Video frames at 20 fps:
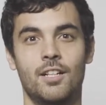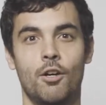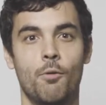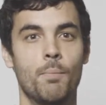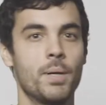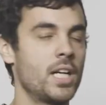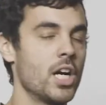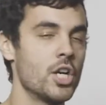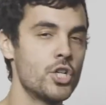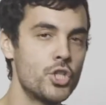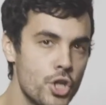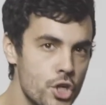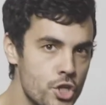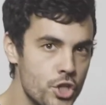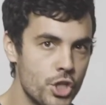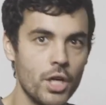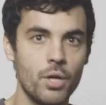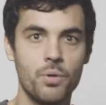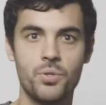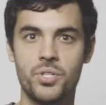Because you're
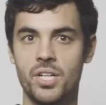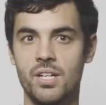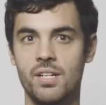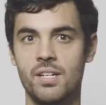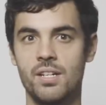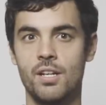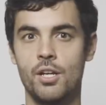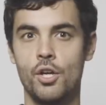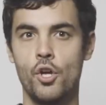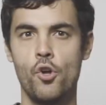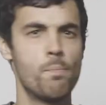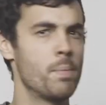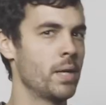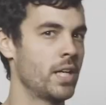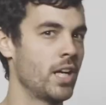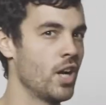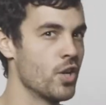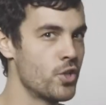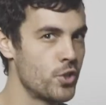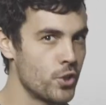chosen,
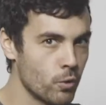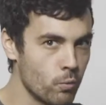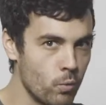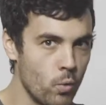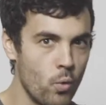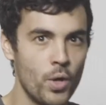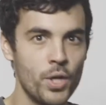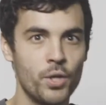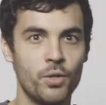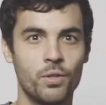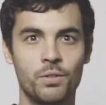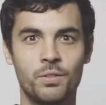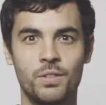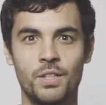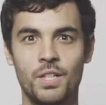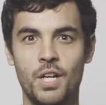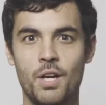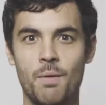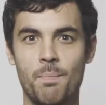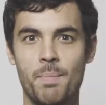because you're royal,
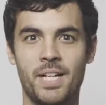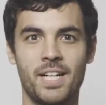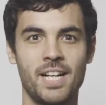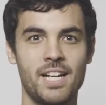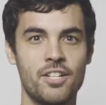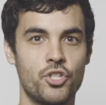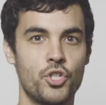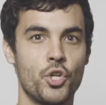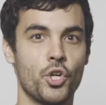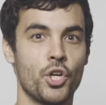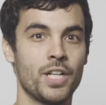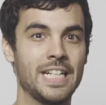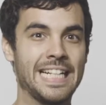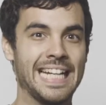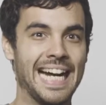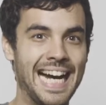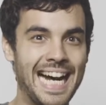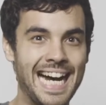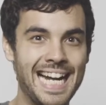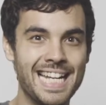because you're
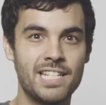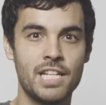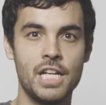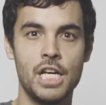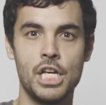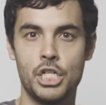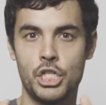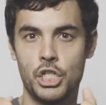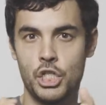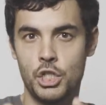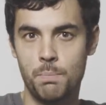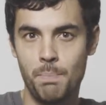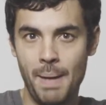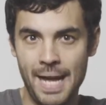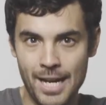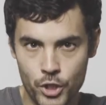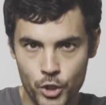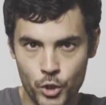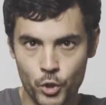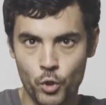God's
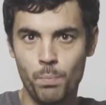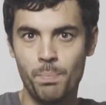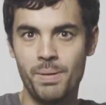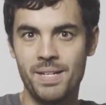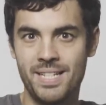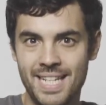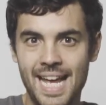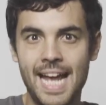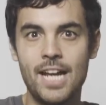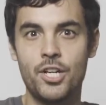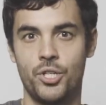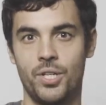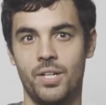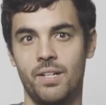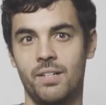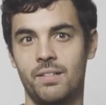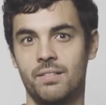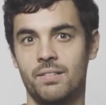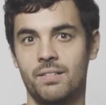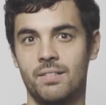special
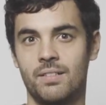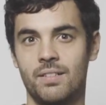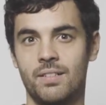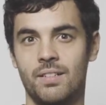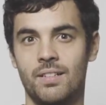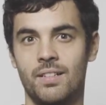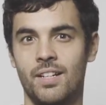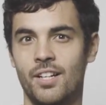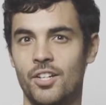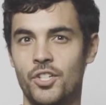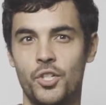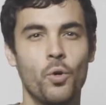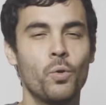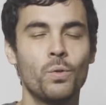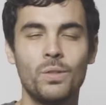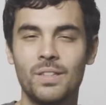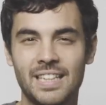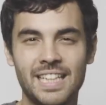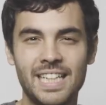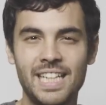possession,
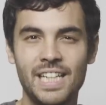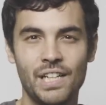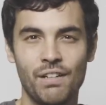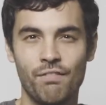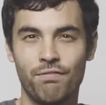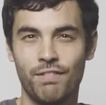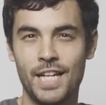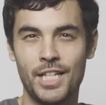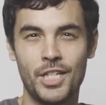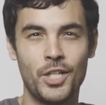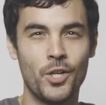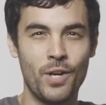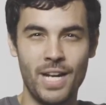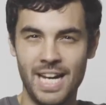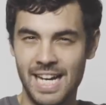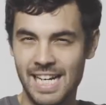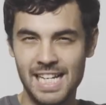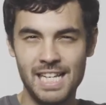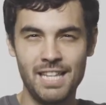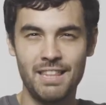don't live like you're
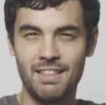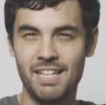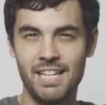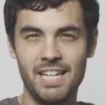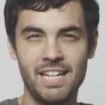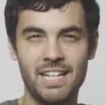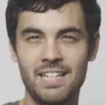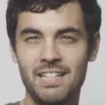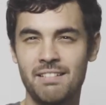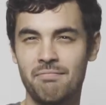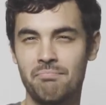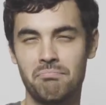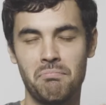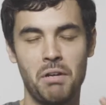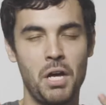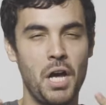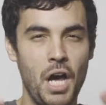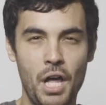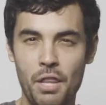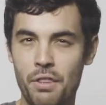anything
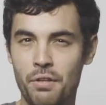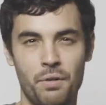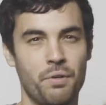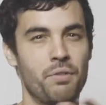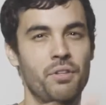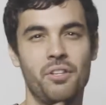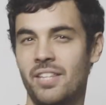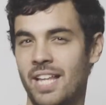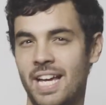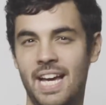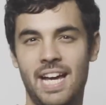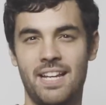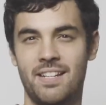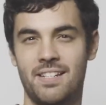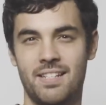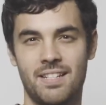other than that.